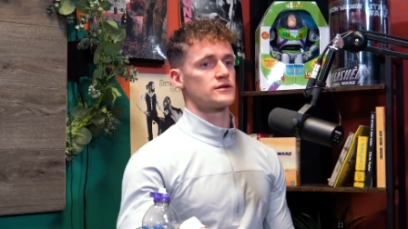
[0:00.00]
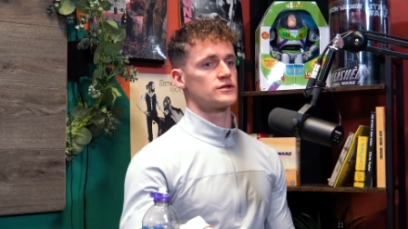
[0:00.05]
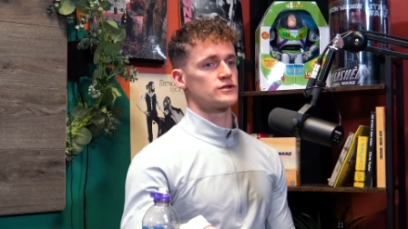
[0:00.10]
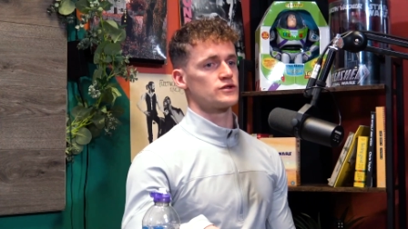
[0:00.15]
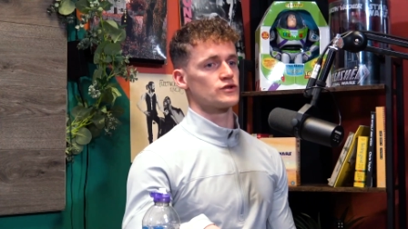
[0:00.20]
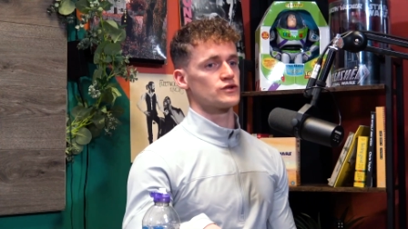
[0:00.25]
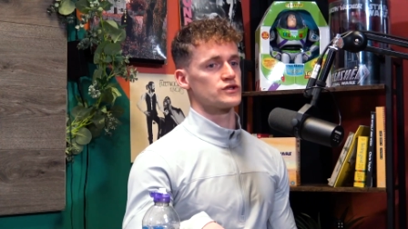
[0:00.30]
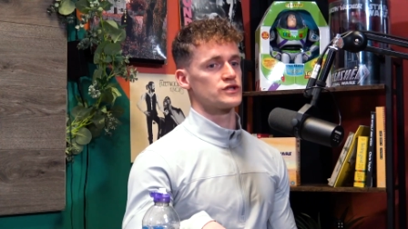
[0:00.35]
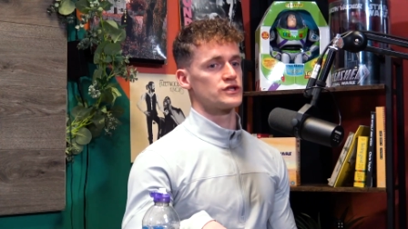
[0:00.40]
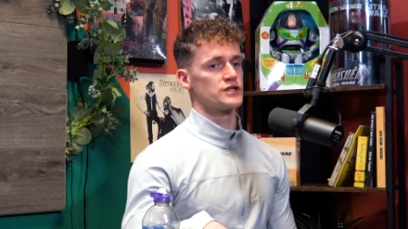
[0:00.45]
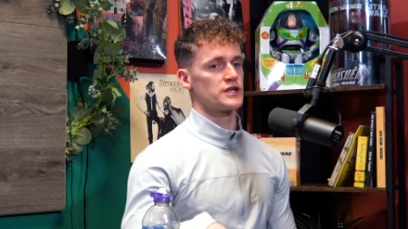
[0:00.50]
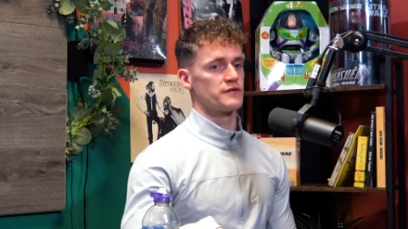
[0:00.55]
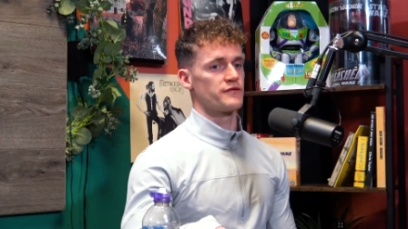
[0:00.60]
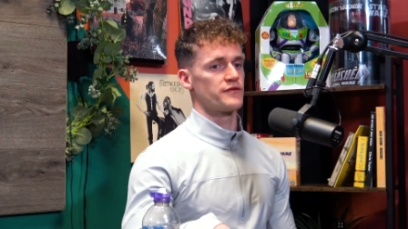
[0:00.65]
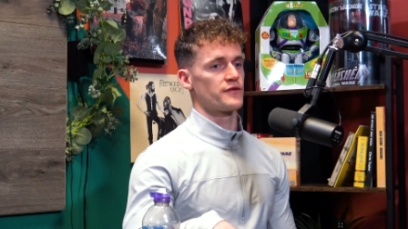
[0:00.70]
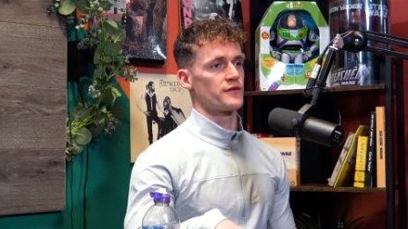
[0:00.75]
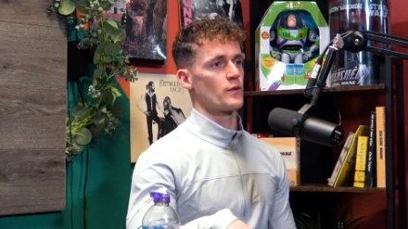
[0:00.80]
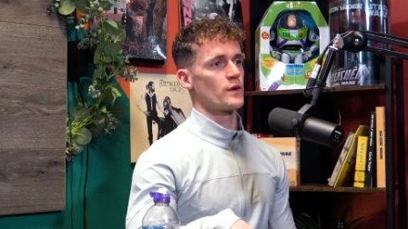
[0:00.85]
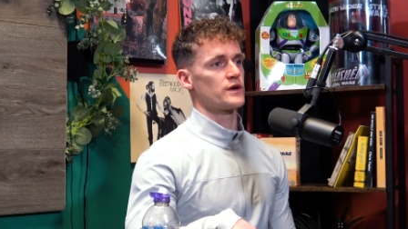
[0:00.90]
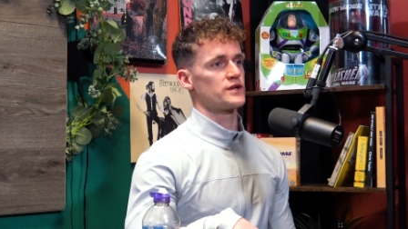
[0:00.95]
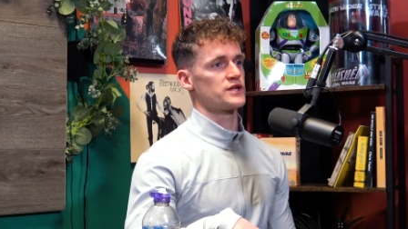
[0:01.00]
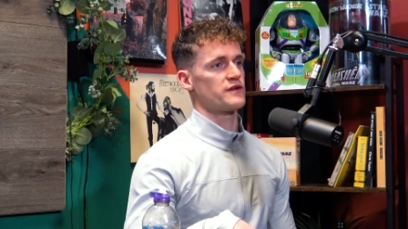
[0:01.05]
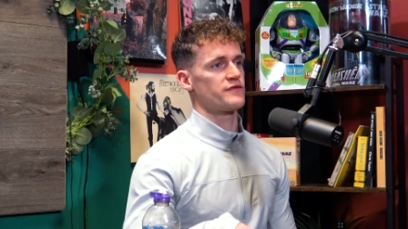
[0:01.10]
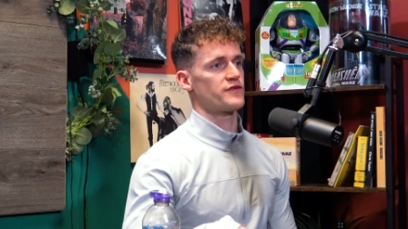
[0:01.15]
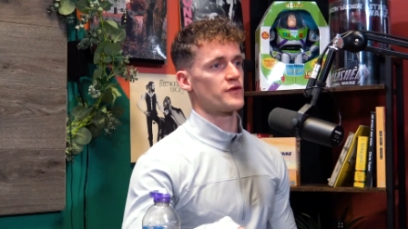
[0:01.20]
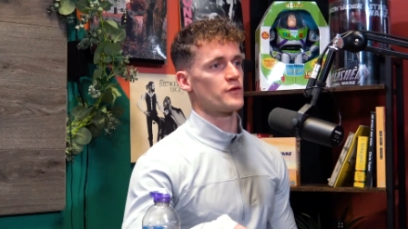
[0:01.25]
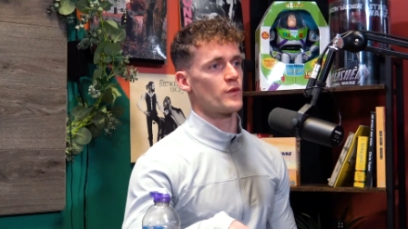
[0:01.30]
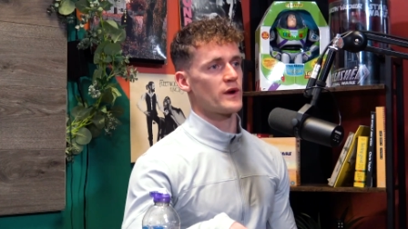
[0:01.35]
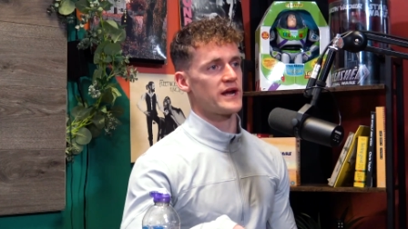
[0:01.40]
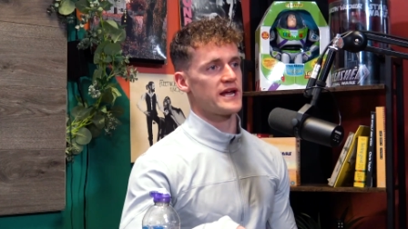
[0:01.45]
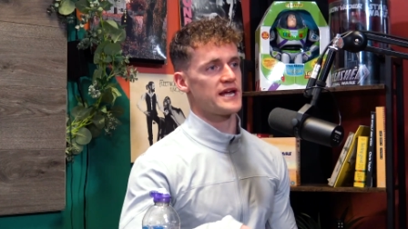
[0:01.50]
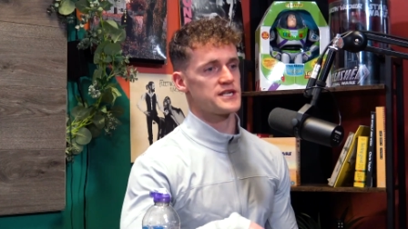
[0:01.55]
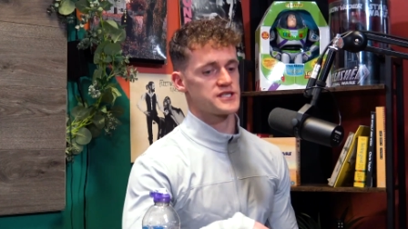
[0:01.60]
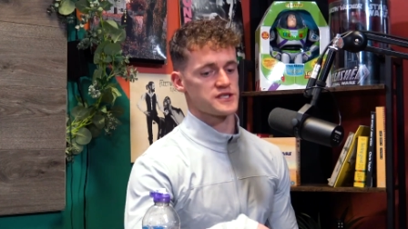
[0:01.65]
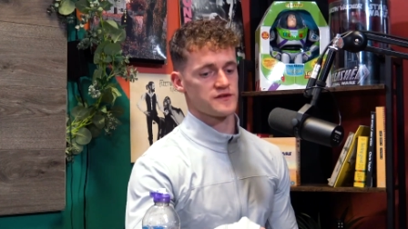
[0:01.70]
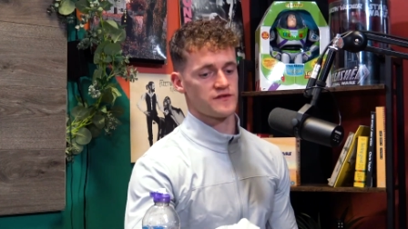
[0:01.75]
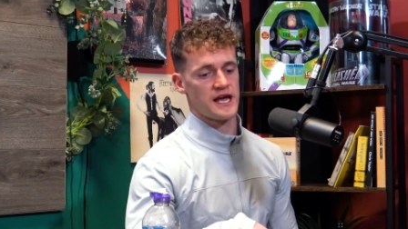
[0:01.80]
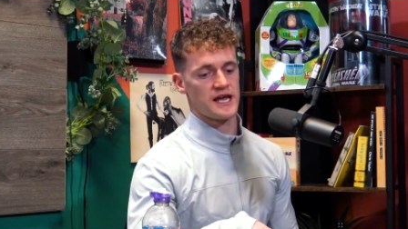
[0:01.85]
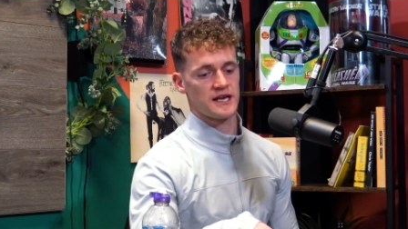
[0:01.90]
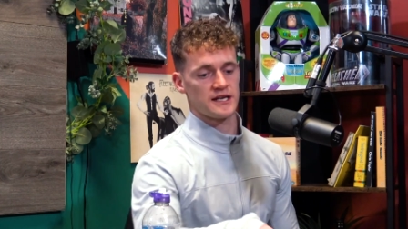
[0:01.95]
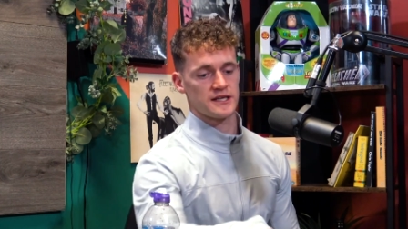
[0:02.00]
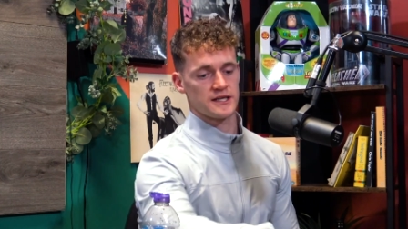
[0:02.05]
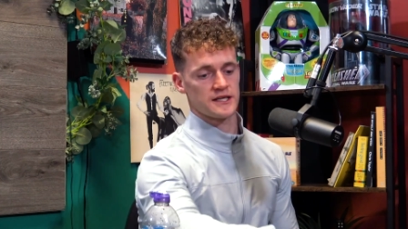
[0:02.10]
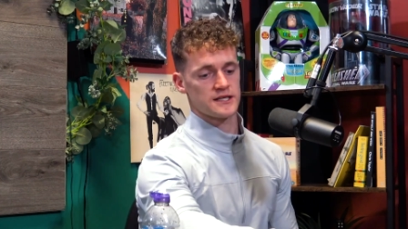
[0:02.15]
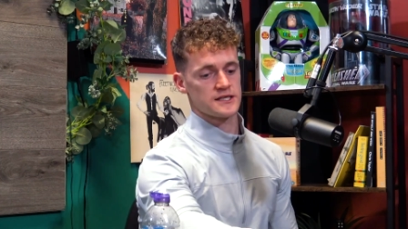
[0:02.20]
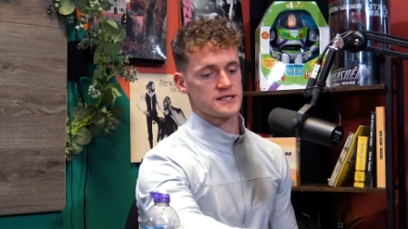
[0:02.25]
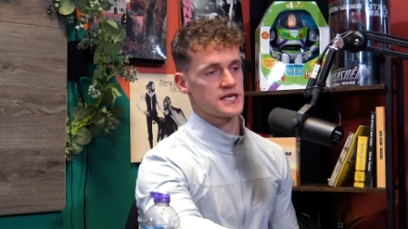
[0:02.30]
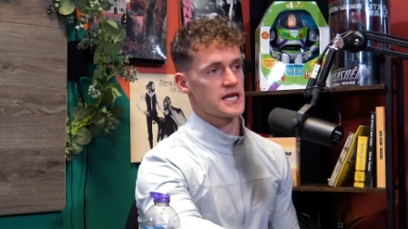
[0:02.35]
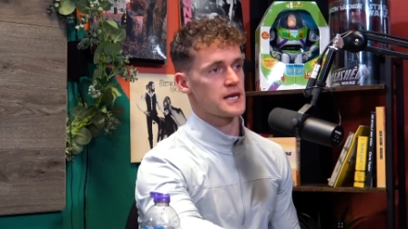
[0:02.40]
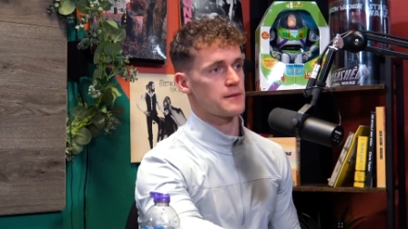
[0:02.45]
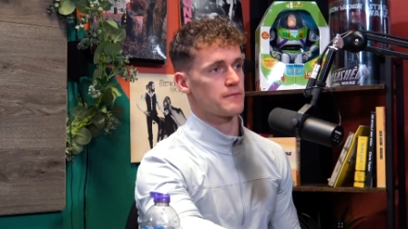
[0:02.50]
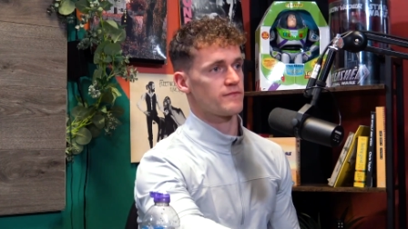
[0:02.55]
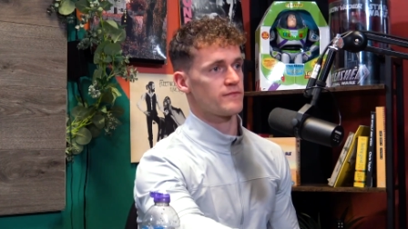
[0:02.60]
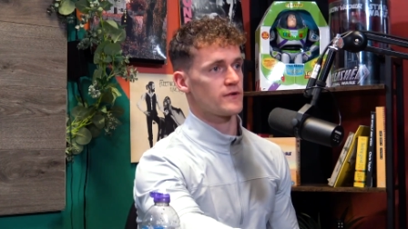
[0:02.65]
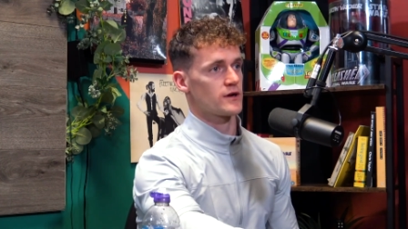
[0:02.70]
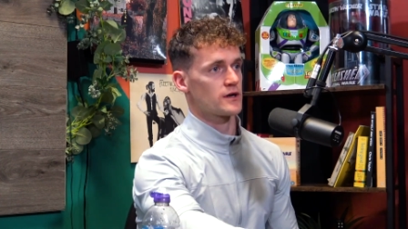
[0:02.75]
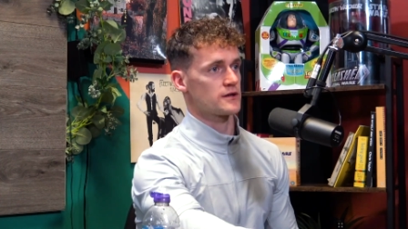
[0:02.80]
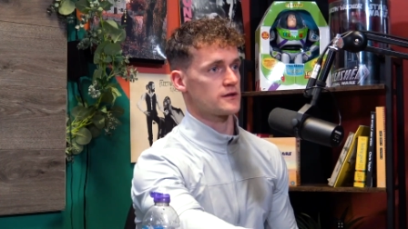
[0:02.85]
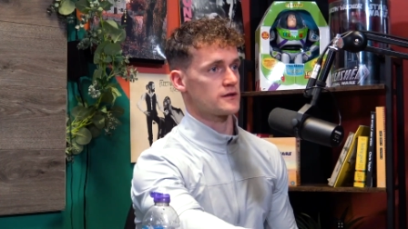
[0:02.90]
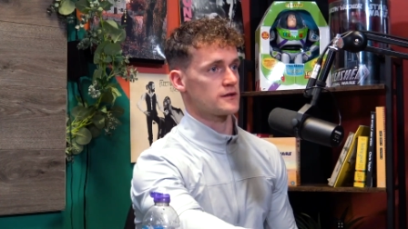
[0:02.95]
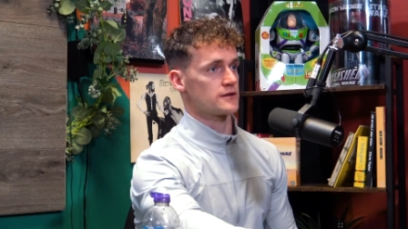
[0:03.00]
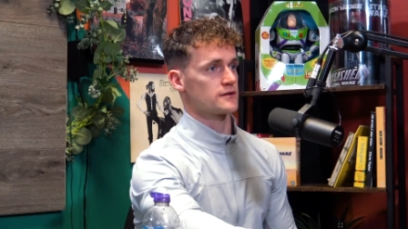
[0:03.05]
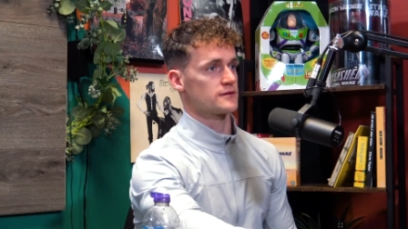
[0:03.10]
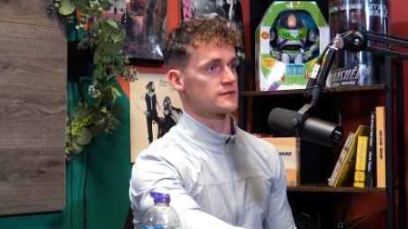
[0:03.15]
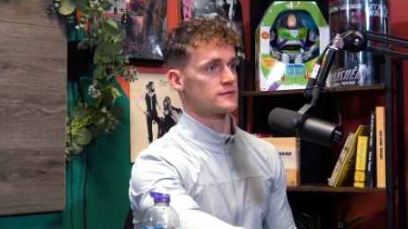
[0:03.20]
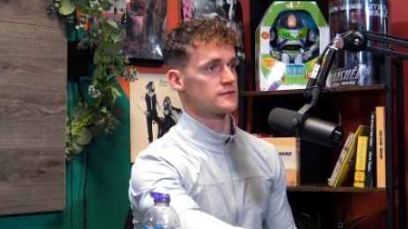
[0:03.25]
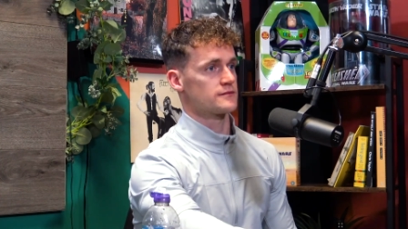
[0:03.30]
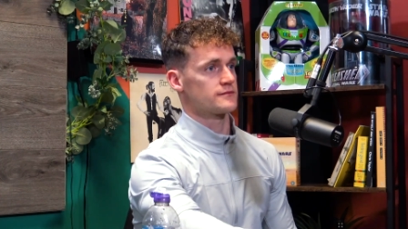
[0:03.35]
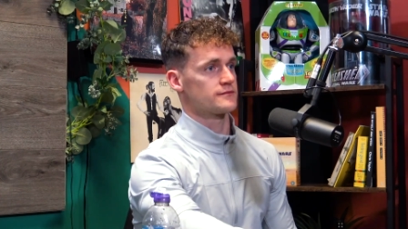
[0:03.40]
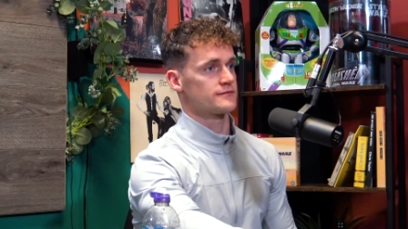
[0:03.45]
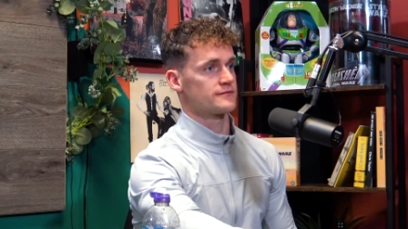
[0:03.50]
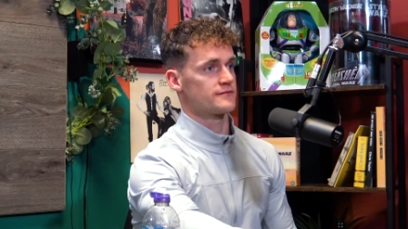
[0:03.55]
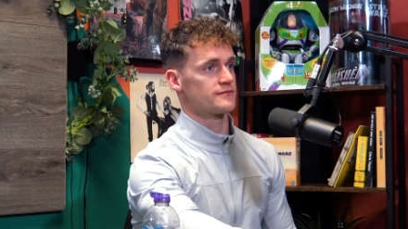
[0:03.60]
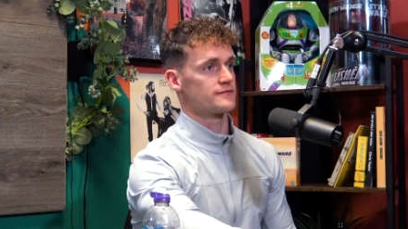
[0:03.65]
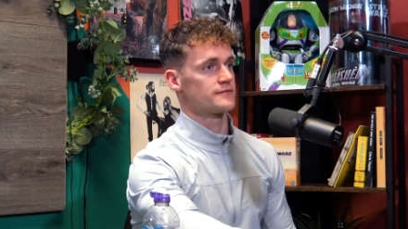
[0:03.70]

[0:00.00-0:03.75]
just if you were to pick different one, ways of getting to the same fucking. Yeah. If you